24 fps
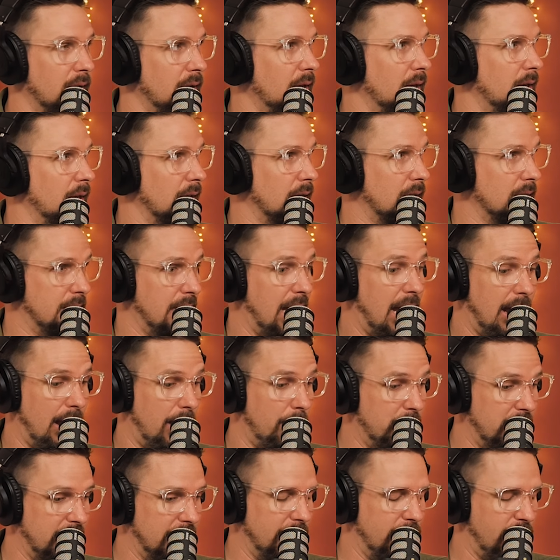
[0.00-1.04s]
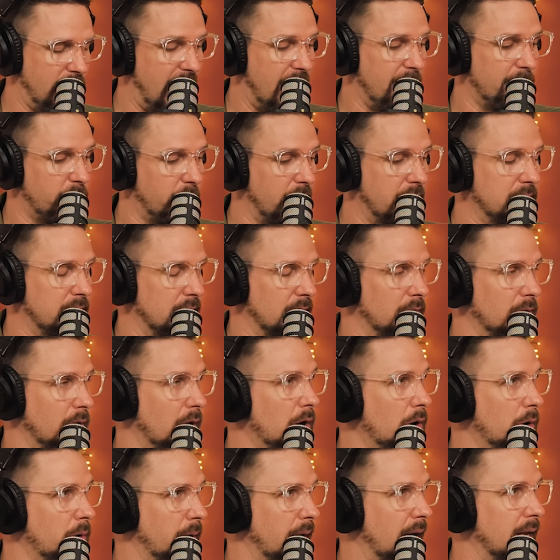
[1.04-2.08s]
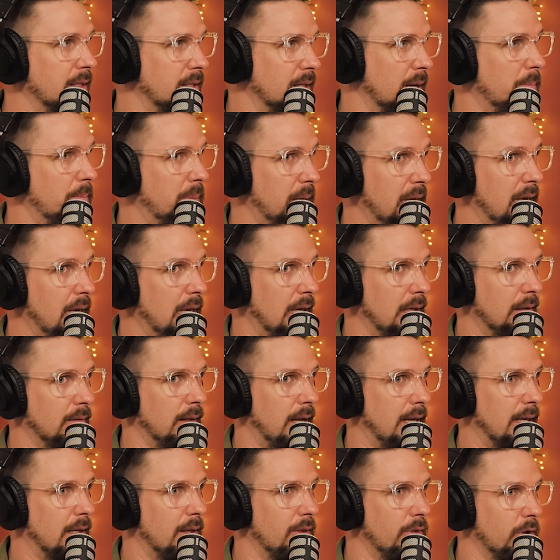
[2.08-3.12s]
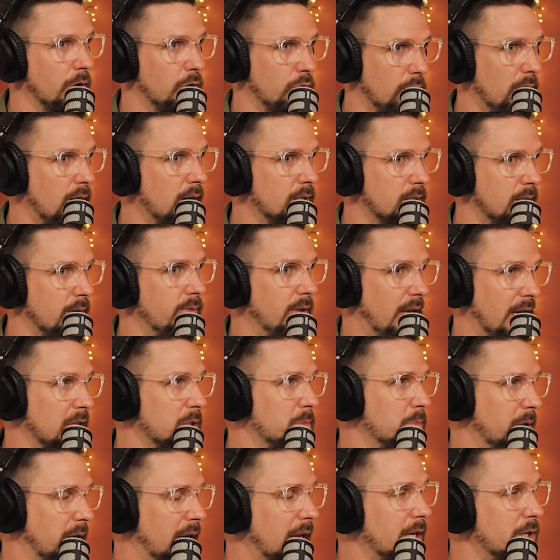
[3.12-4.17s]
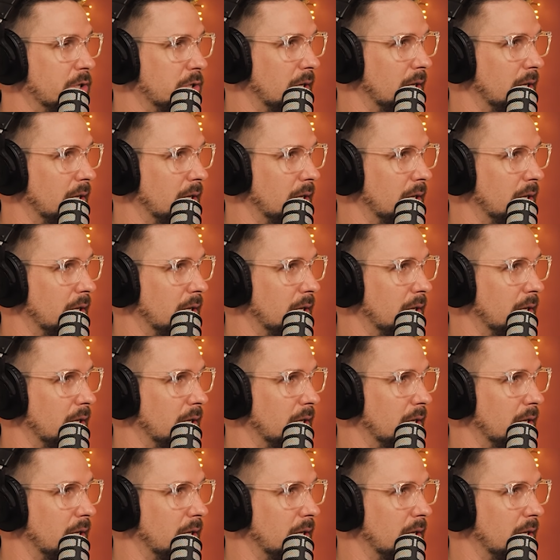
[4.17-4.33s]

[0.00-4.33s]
Because that phrasing alone ends up being like the crux of the explanation.